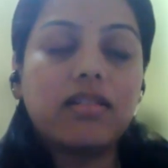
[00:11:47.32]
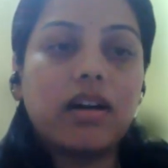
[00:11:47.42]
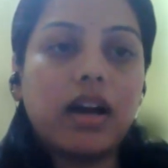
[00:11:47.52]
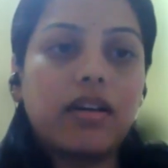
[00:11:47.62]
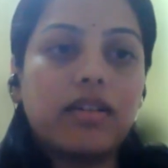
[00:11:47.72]

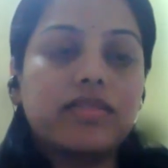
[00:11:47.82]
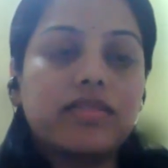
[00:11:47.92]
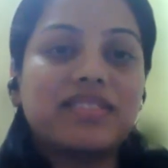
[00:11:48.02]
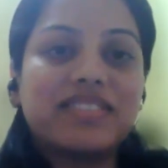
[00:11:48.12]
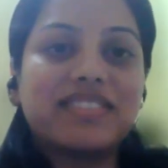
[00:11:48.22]
Biggest
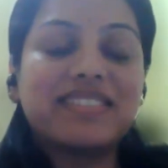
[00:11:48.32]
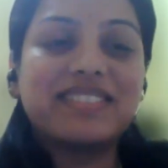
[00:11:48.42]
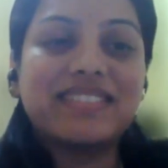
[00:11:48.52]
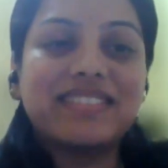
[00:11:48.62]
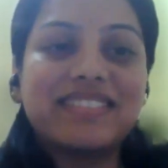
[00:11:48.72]
failure
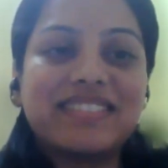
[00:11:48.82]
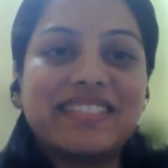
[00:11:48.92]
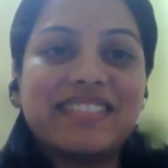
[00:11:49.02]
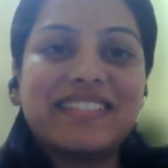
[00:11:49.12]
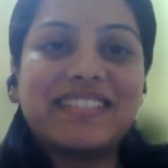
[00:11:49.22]
in your
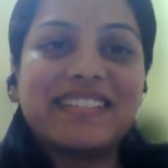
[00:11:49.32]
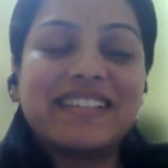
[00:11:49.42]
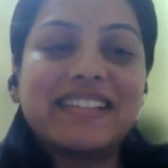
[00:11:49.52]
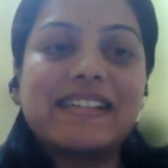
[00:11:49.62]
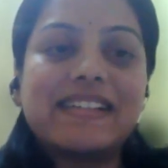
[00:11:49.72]
life.
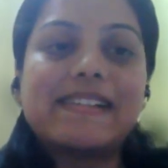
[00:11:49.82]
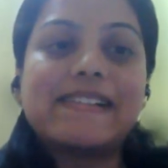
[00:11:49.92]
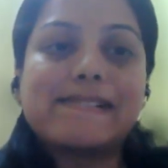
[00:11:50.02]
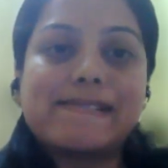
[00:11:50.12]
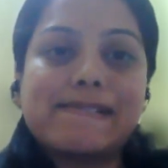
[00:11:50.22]

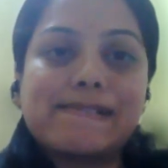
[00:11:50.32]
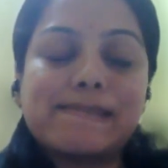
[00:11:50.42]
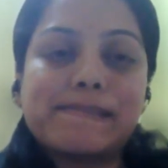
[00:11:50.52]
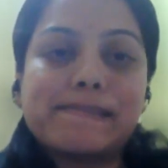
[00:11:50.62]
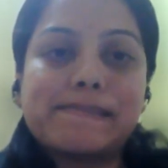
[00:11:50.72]
How you
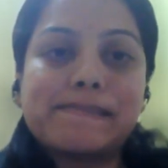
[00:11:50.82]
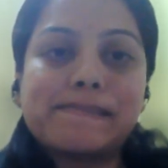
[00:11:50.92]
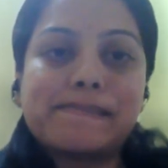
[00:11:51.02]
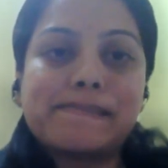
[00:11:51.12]
overcome that?